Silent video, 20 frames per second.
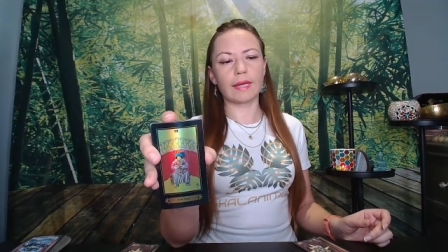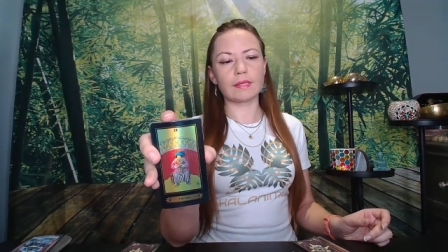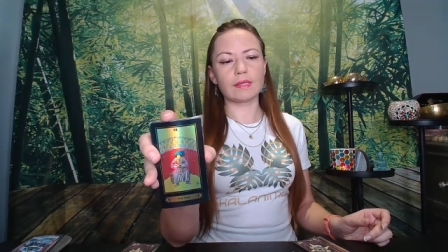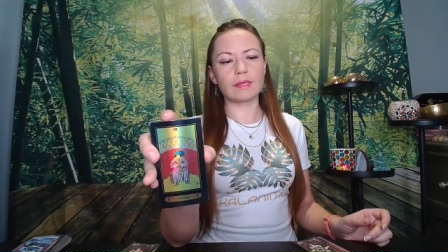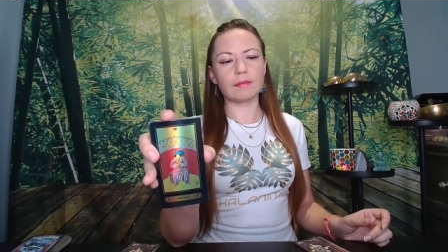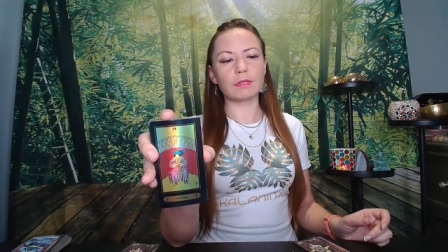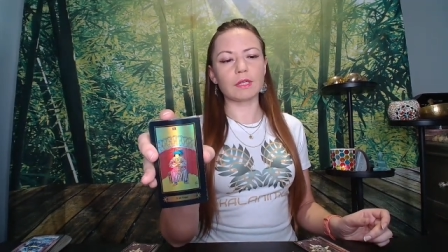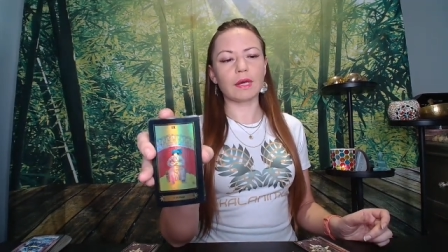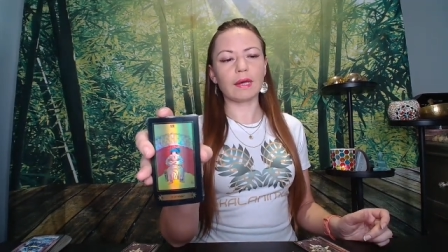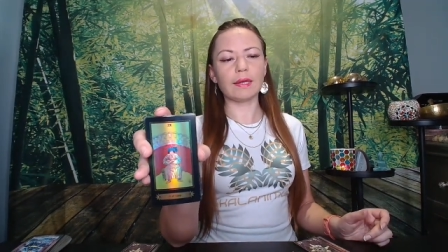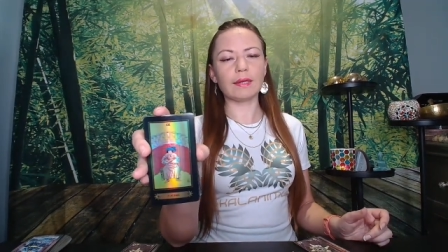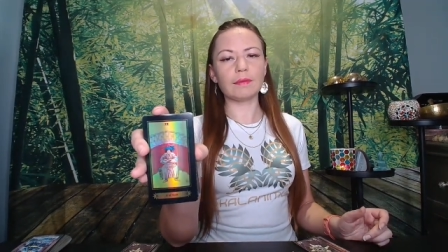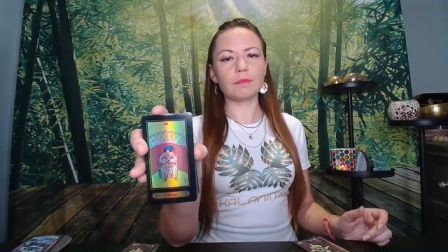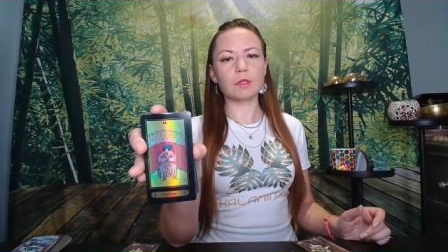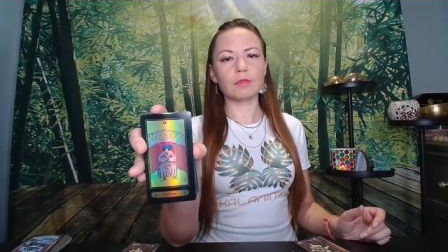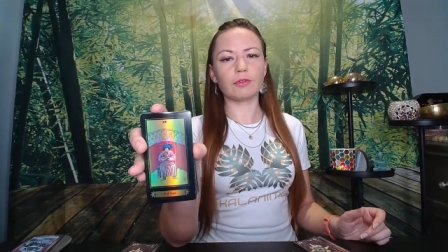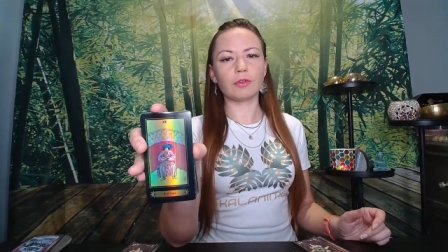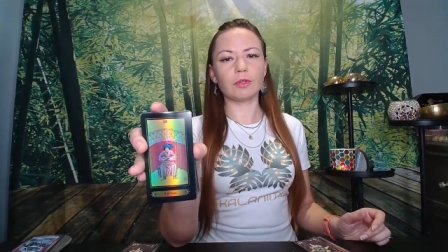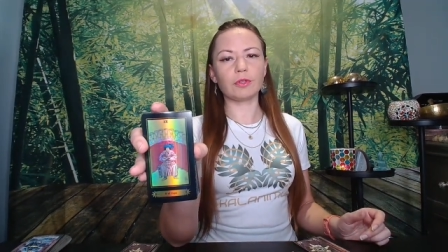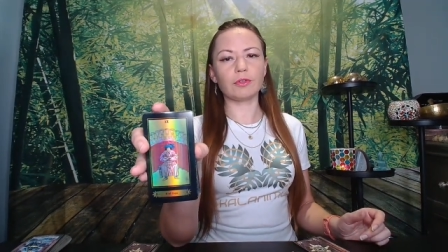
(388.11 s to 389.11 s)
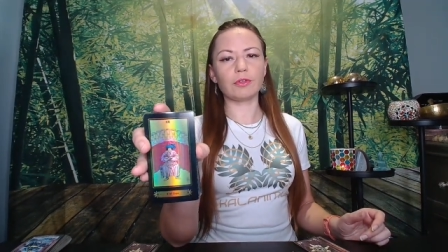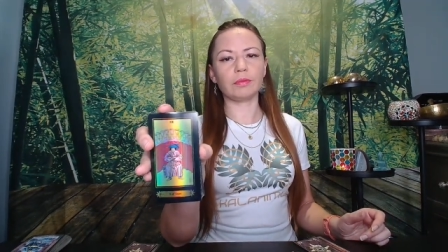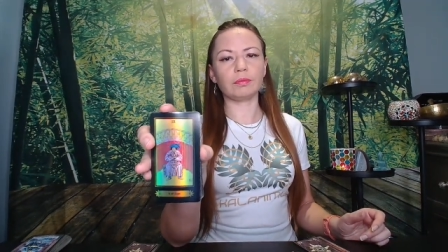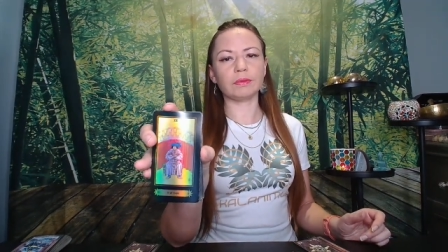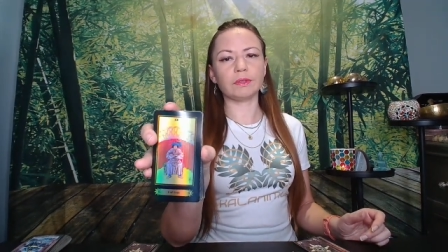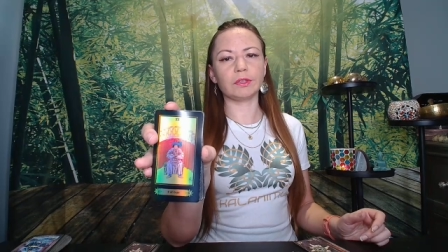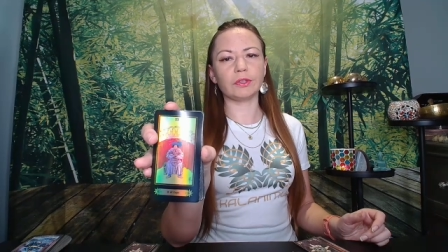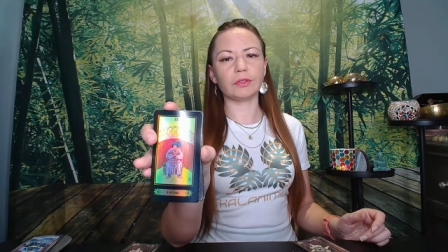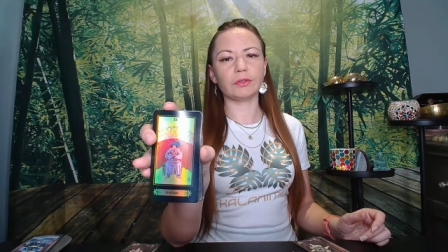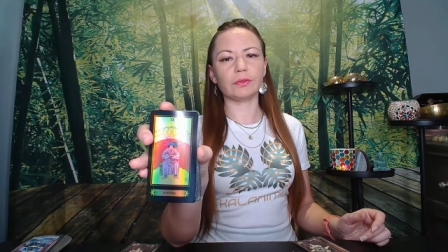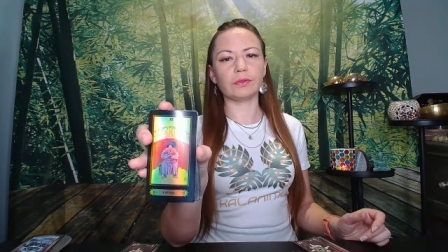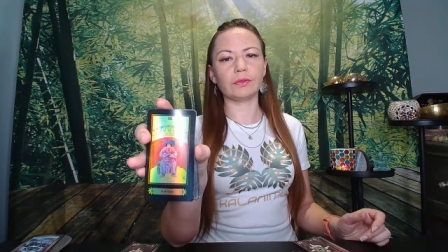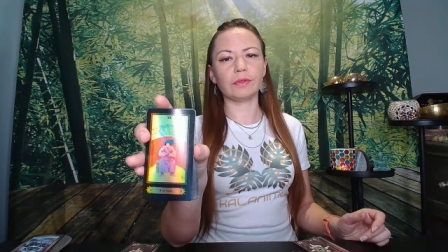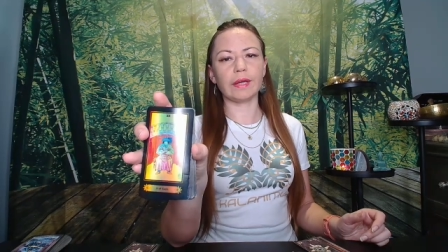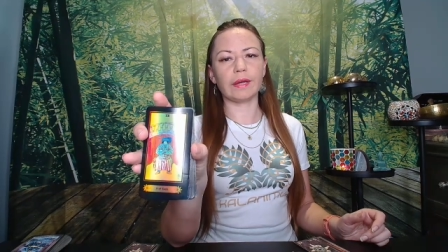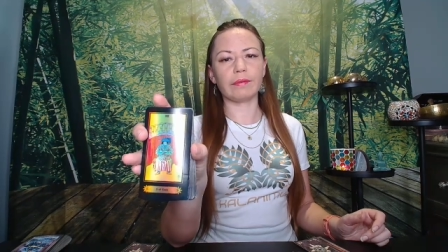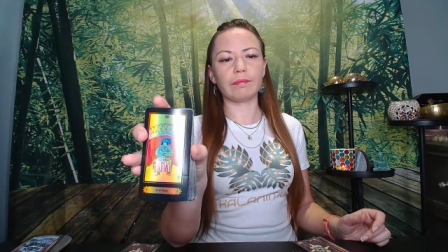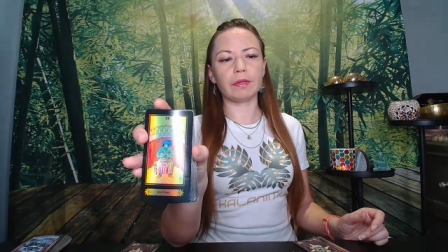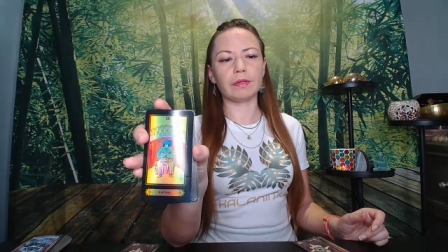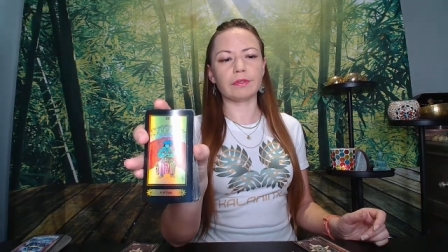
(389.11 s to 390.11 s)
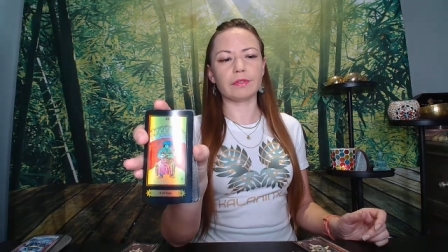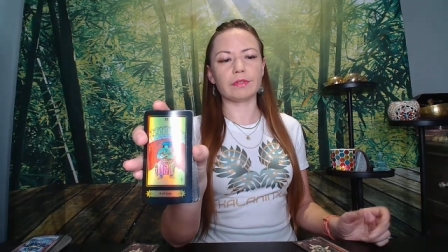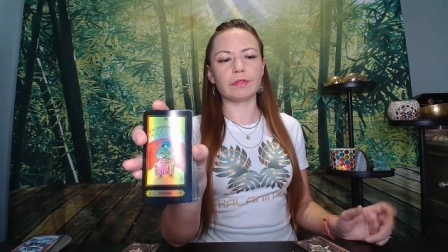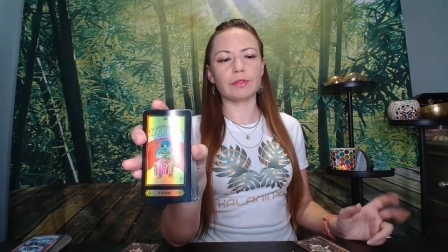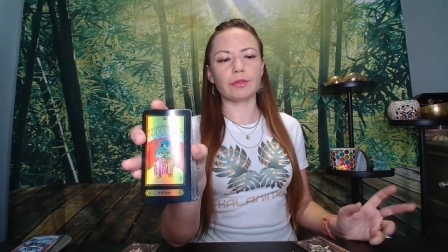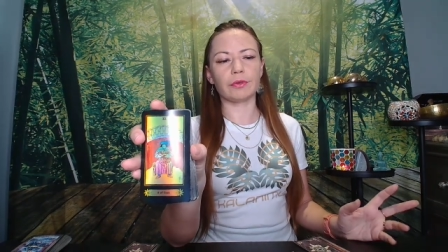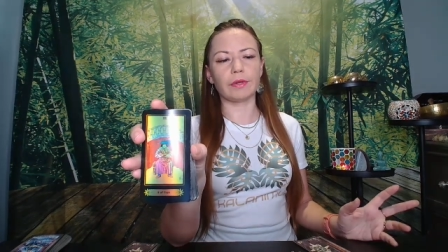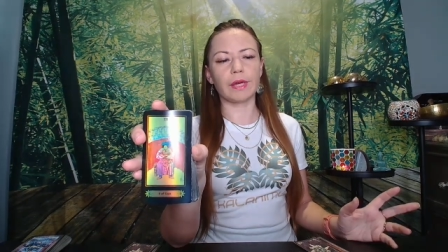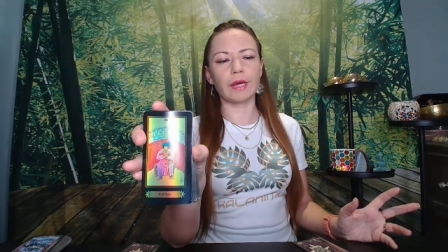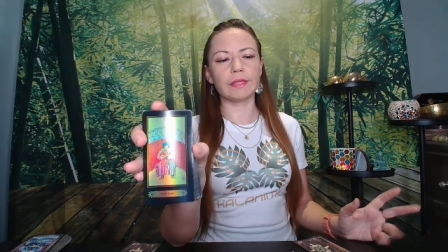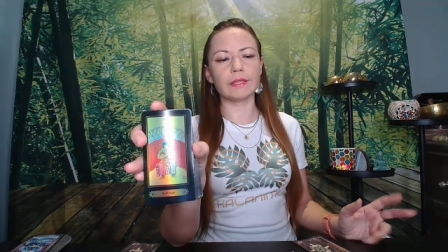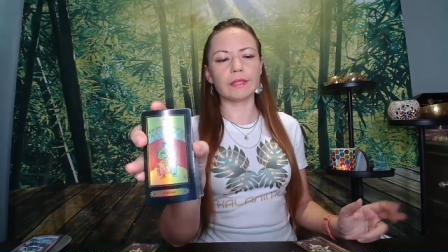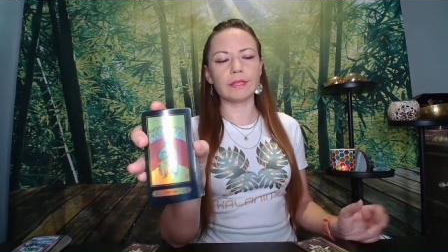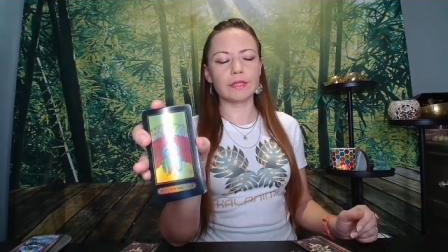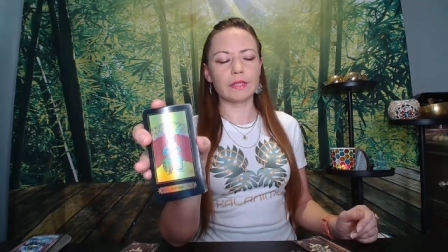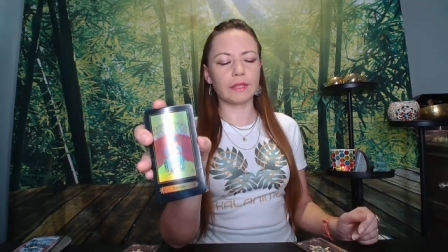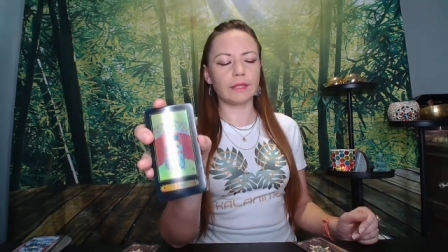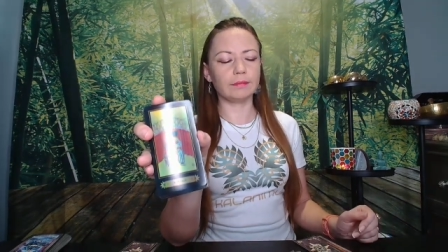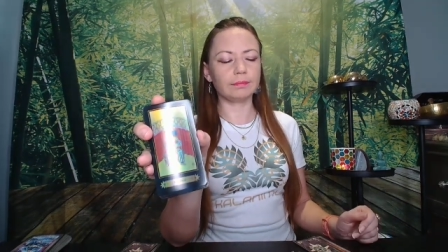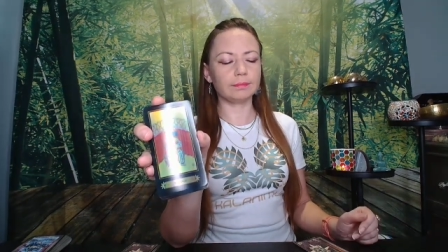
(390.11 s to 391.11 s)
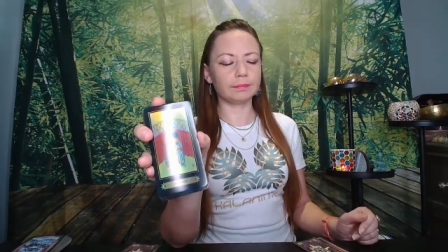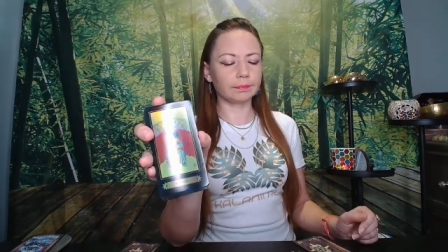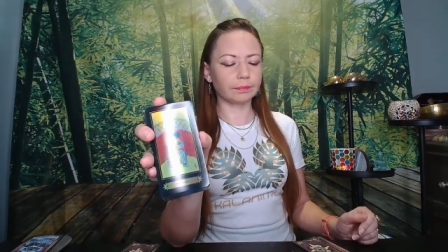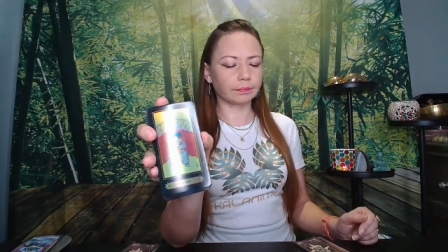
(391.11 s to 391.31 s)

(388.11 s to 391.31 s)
sometimes for dreams to come into reality,